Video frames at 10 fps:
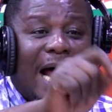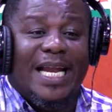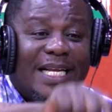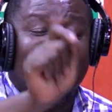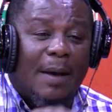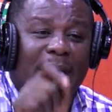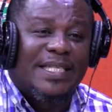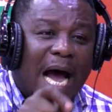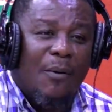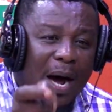den Sunday
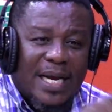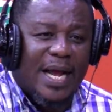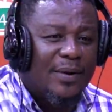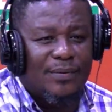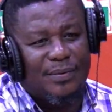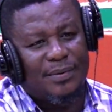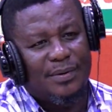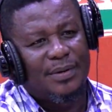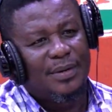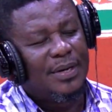ja wade no.
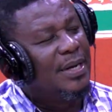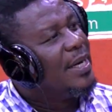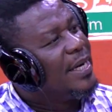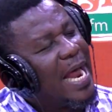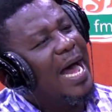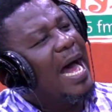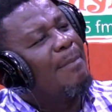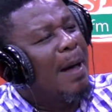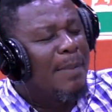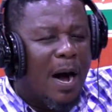Na
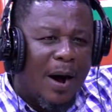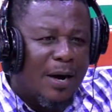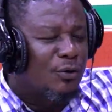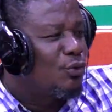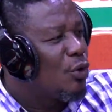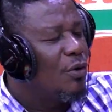ababa wa no so